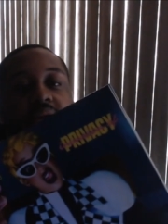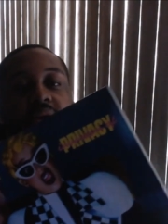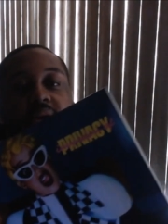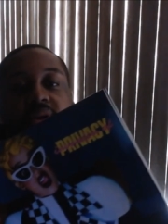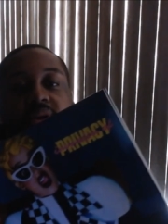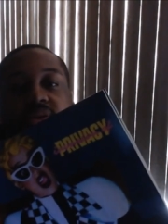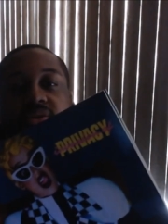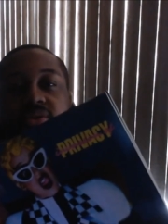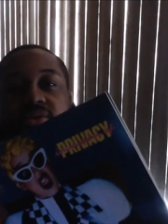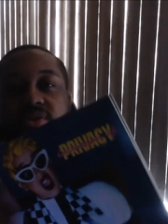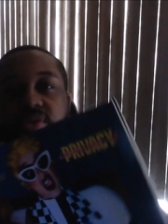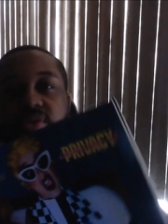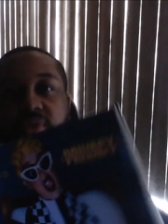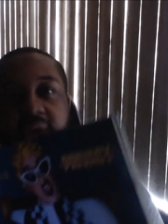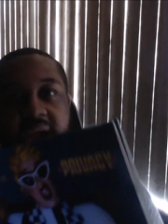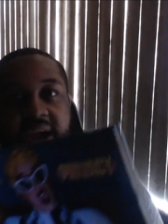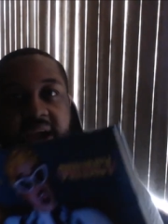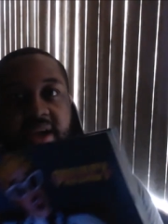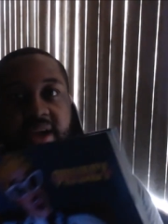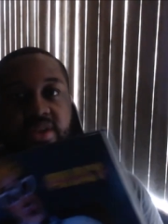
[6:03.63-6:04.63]

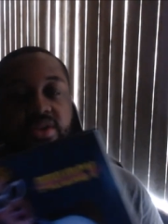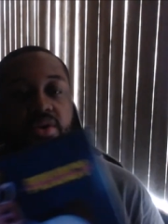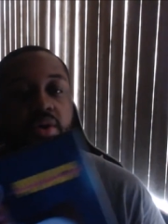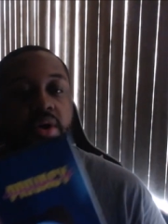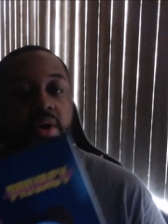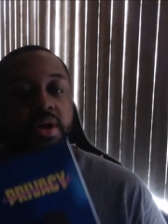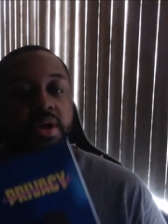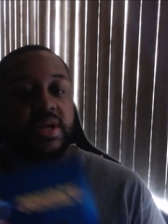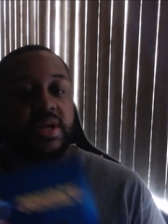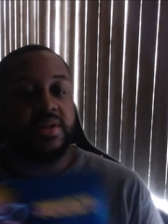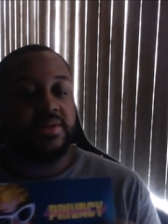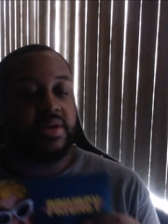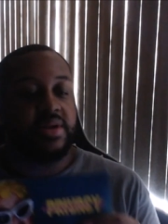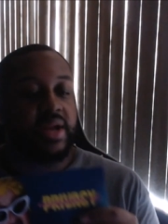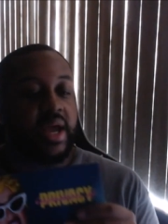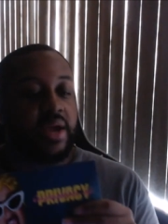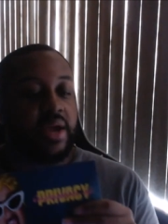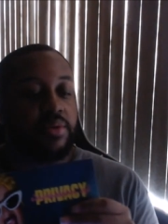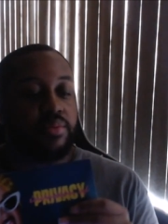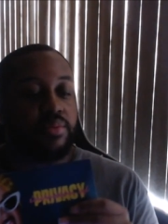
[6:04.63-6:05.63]
scratch or it doesn't
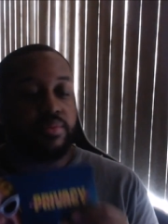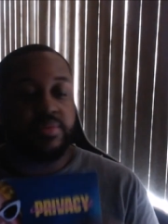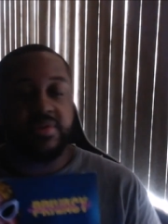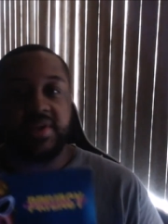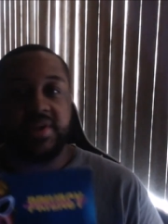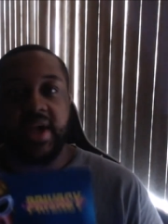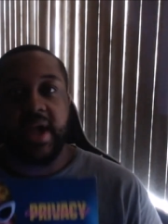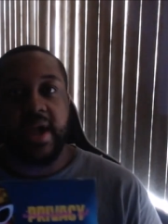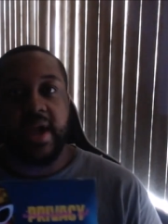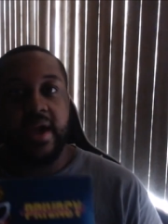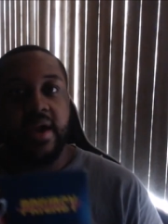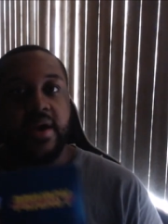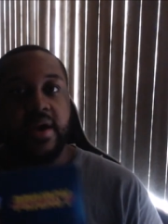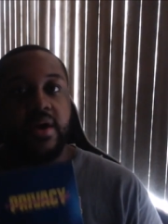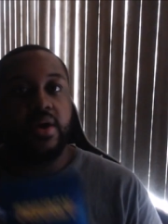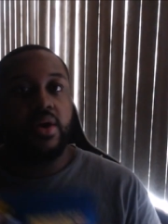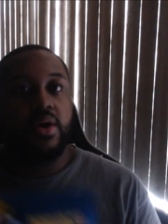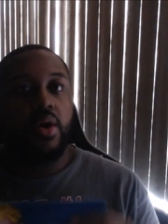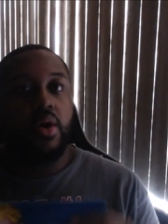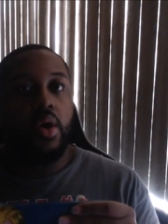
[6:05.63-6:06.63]
like
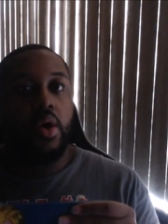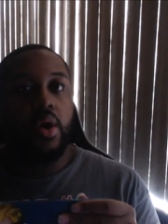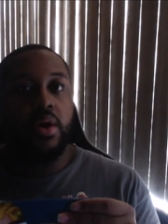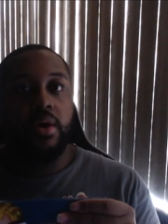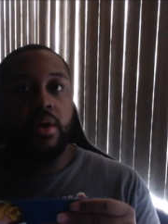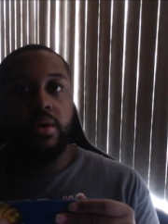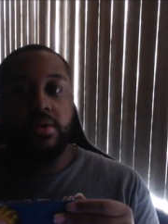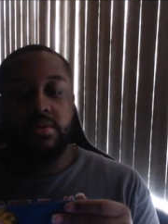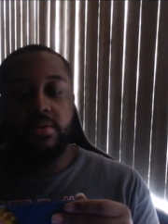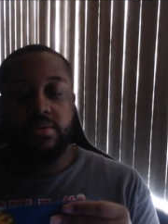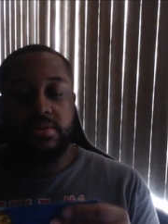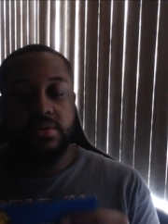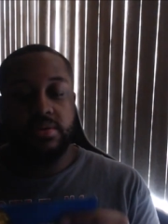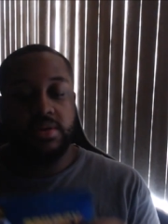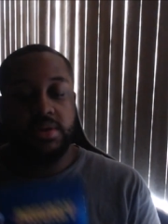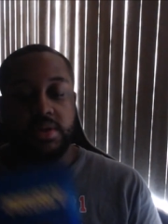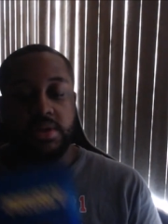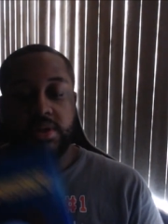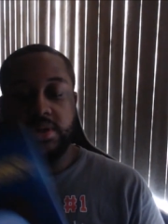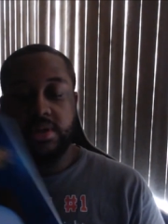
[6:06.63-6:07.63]
tear or
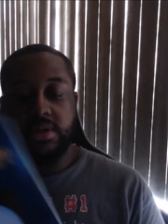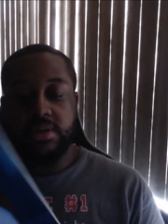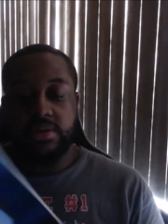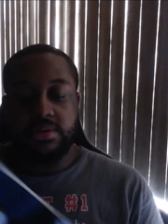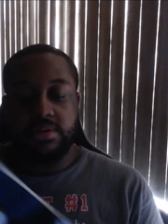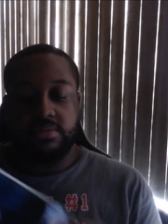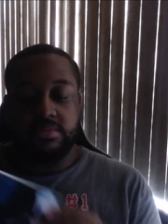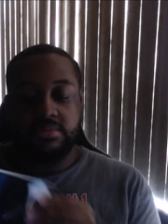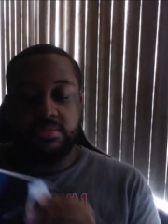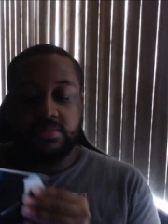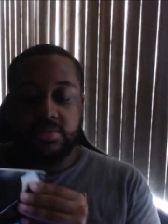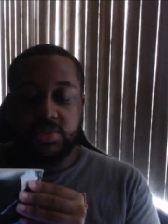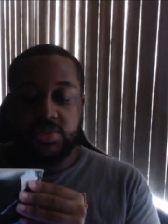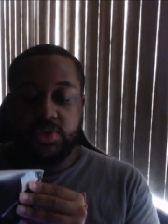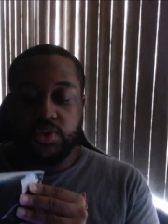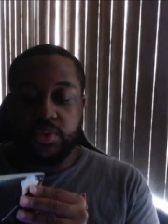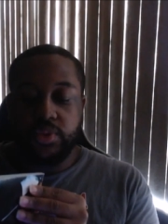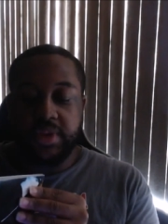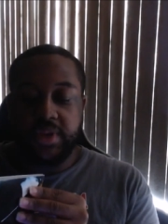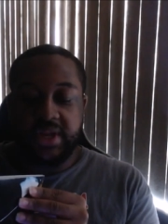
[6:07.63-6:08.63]

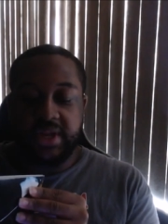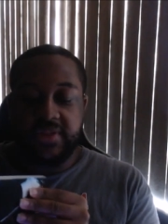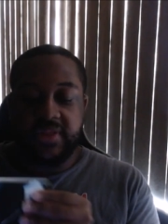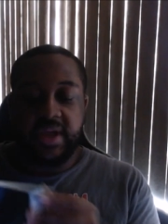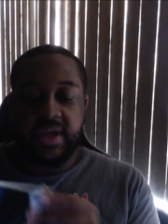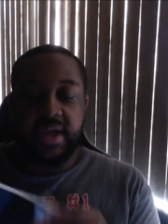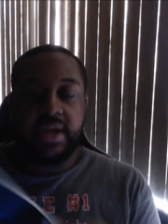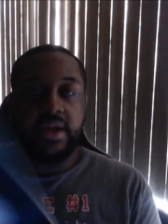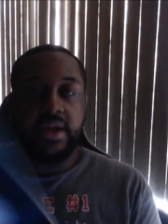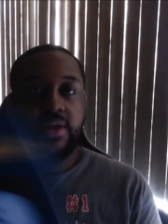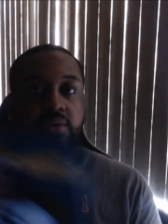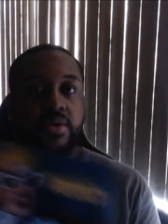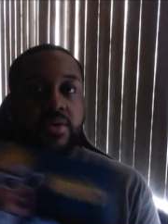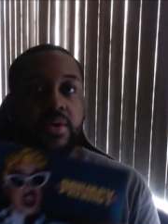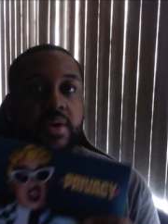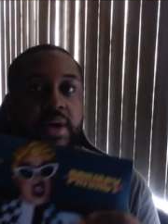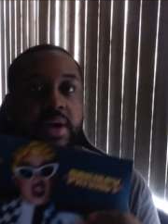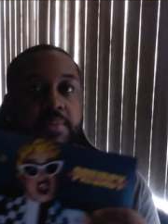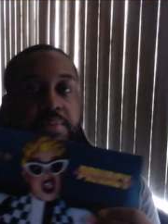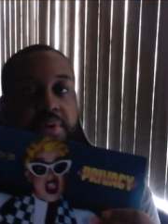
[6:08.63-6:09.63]
do anything. You
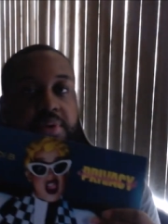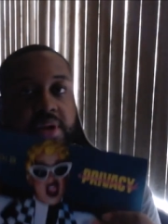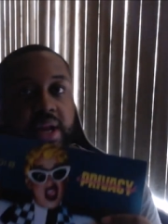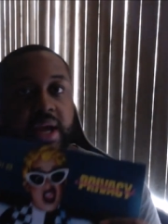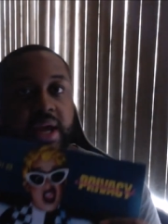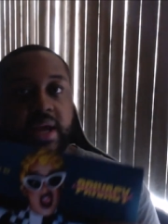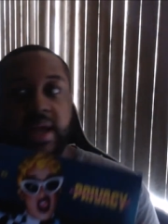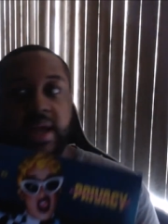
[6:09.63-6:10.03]
know, I put like an